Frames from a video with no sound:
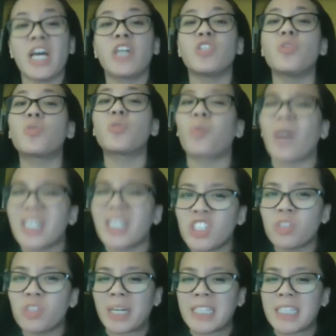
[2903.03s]
You crushed
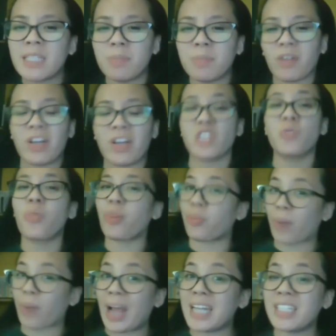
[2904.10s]
my spirit. You
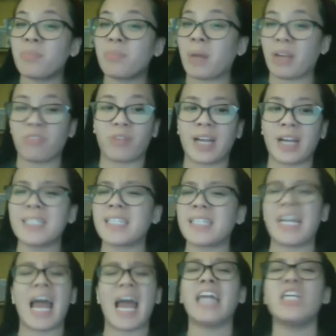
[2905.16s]
threatened my friends
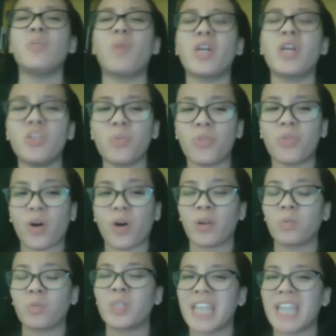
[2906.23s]
and anyone you thought
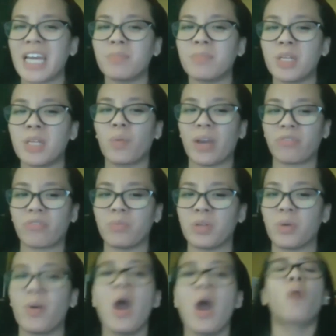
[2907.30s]
would take me away from you.